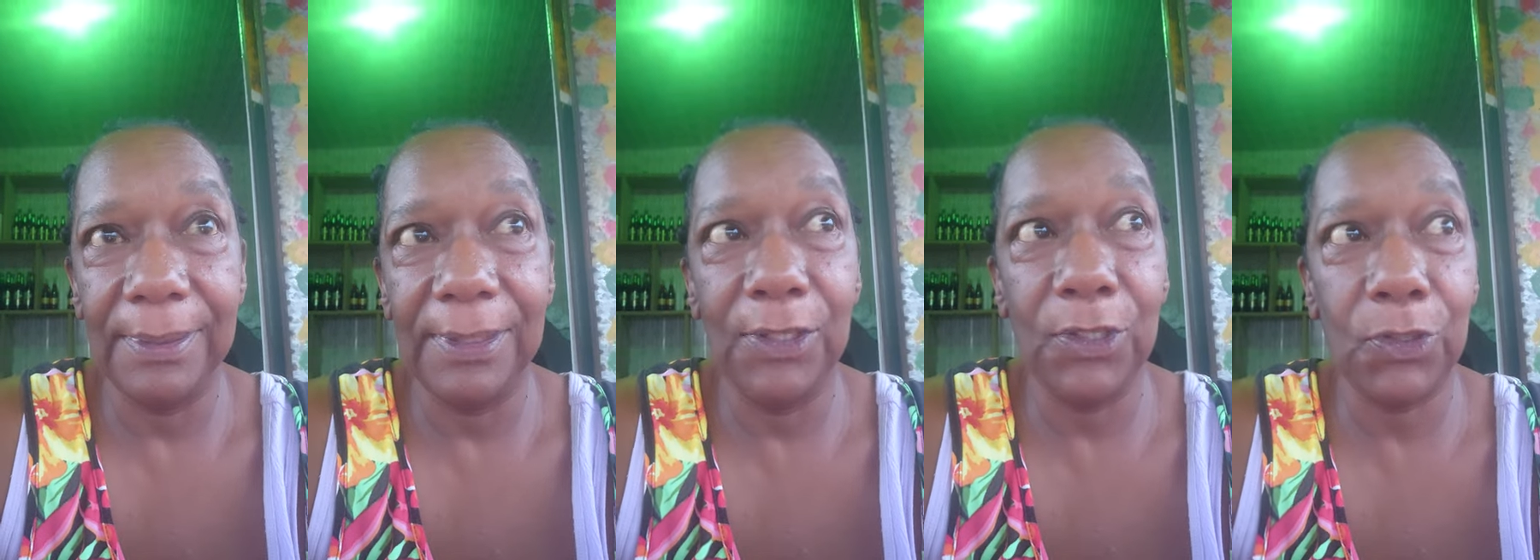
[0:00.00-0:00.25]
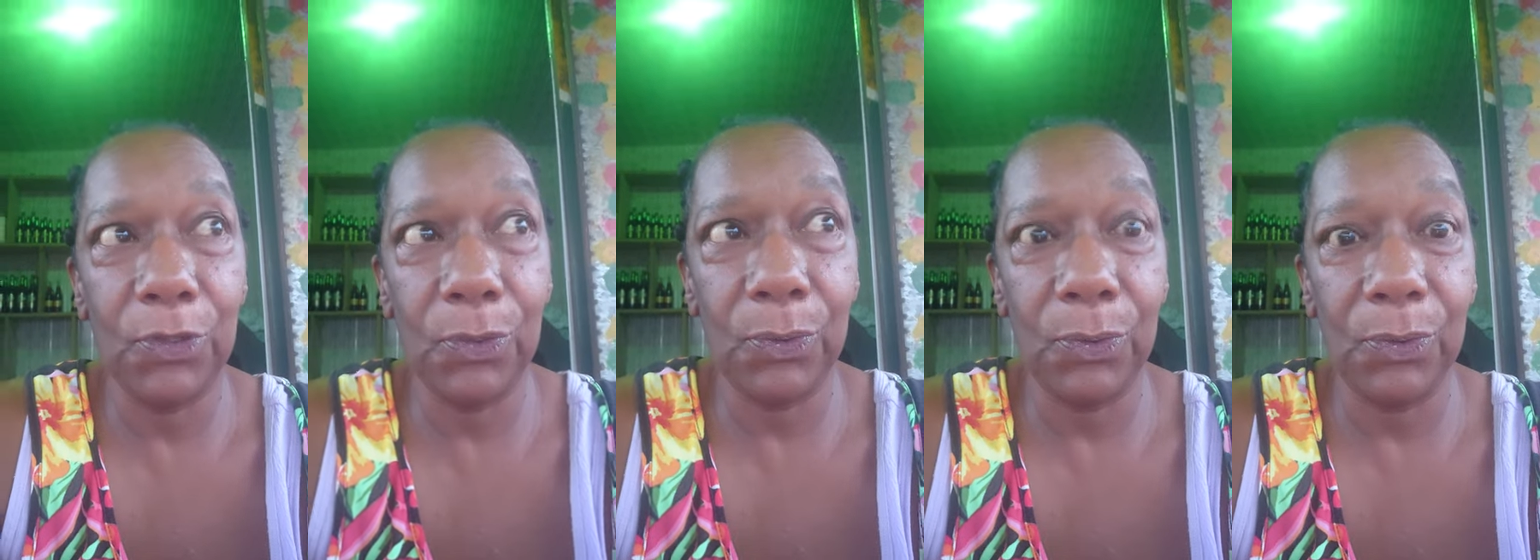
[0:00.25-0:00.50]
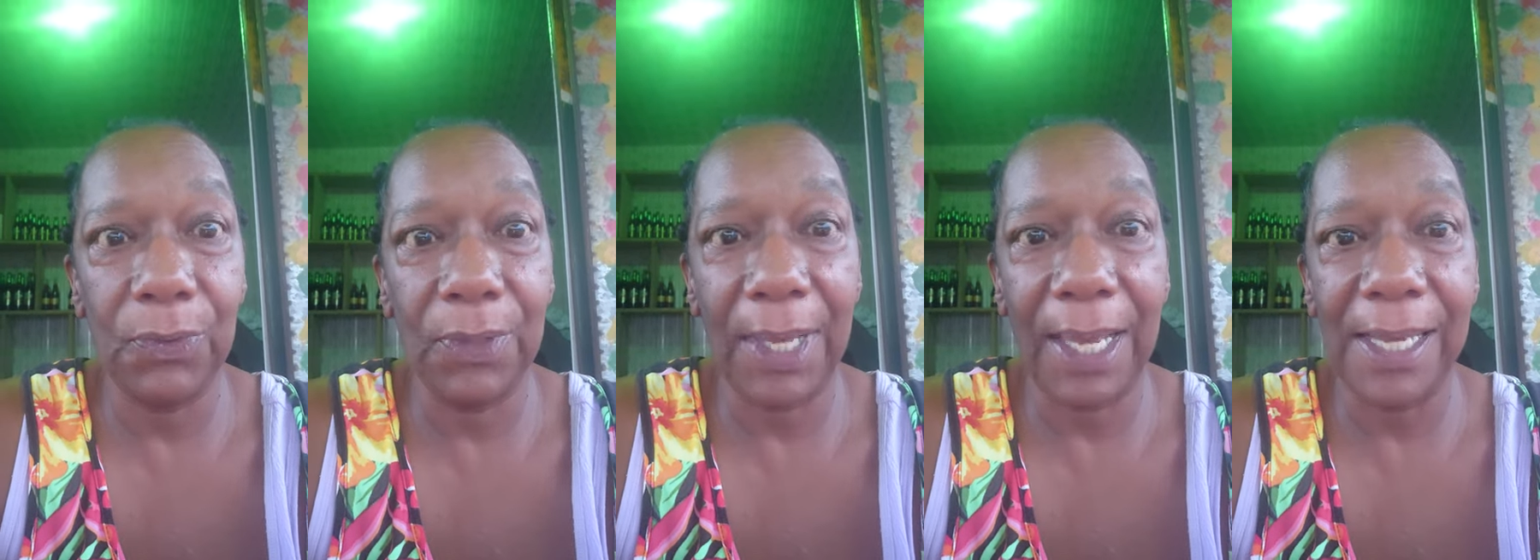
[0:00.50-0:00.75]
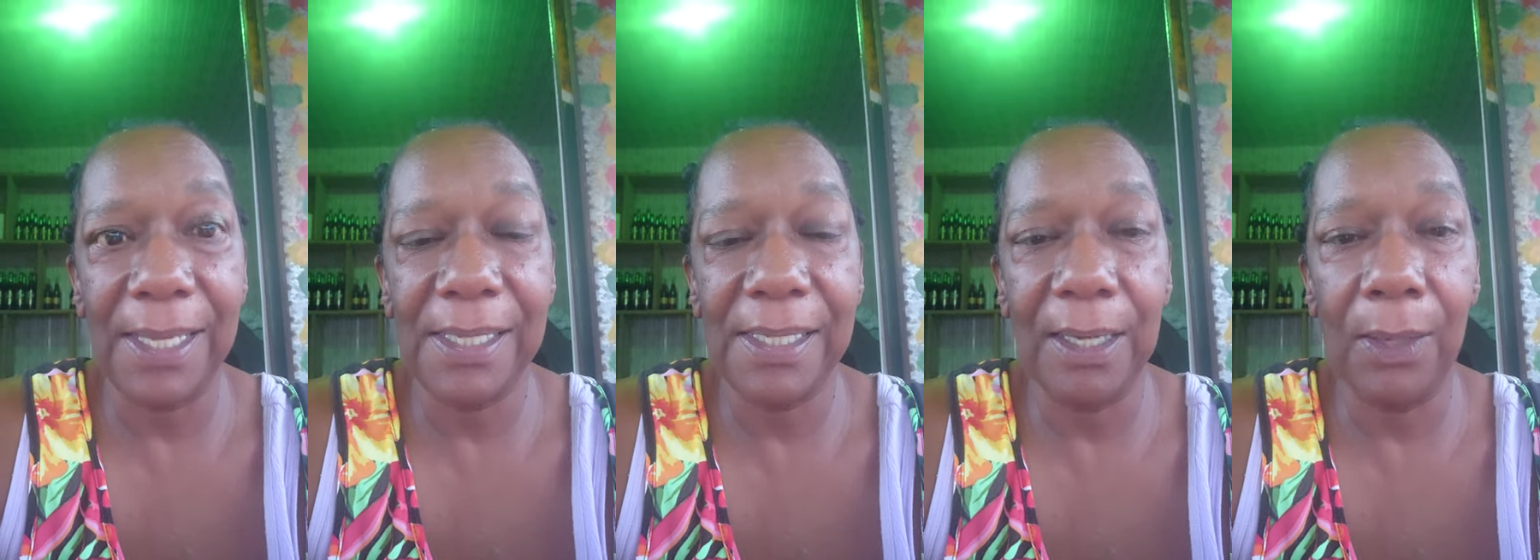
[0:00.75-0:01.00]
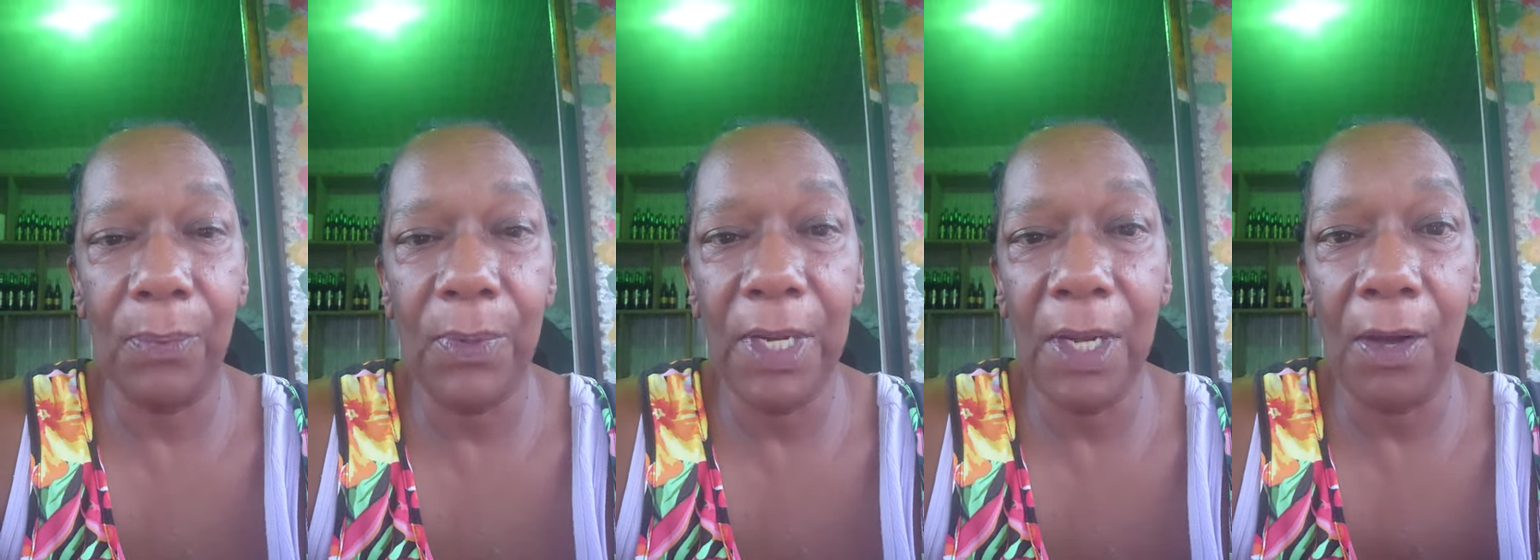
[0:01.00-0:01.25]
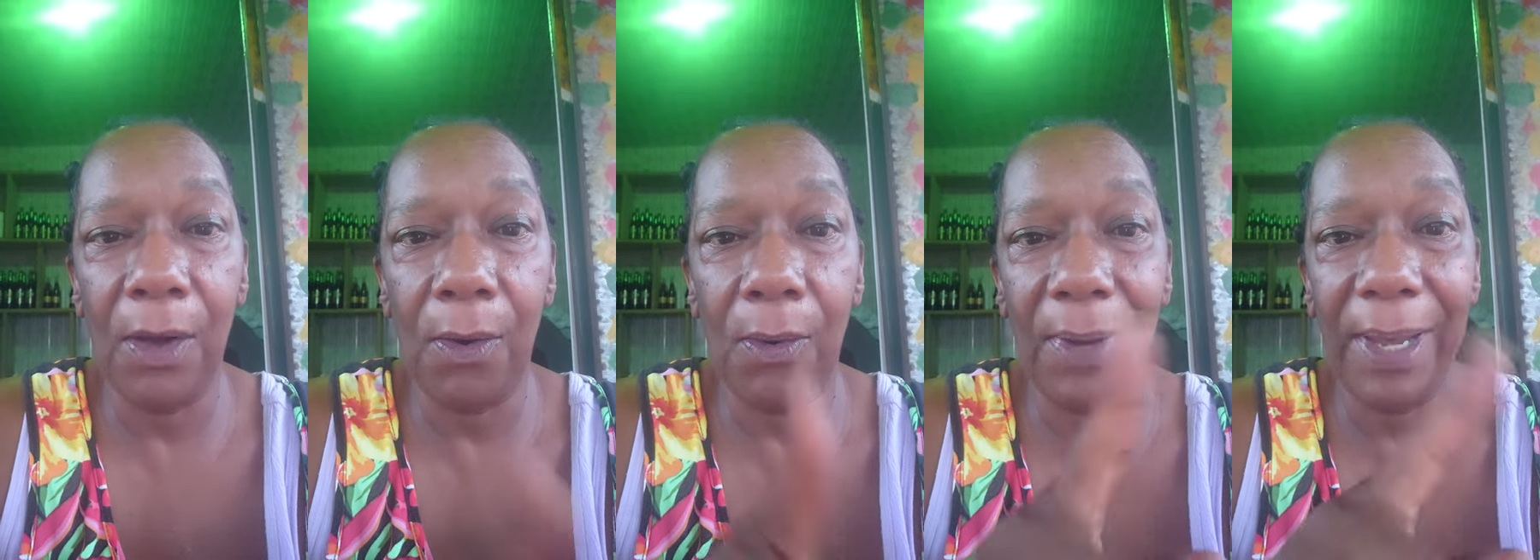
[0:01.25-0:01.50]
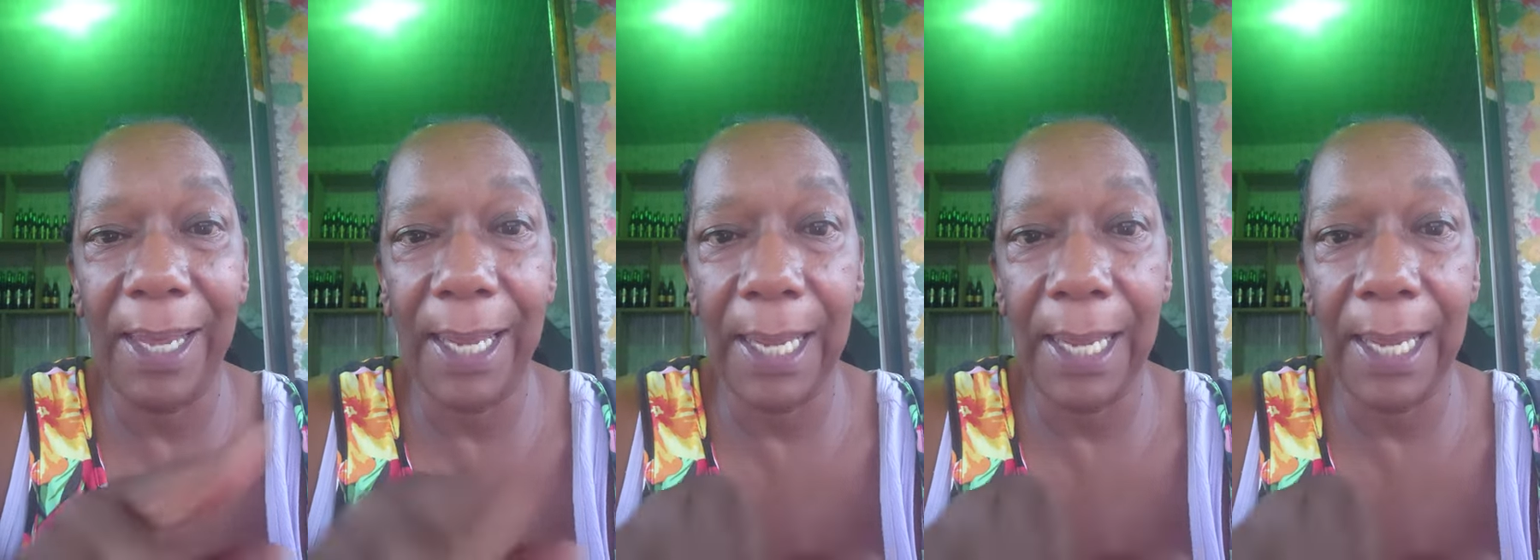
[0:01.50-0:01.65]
the truth. I said, "We owe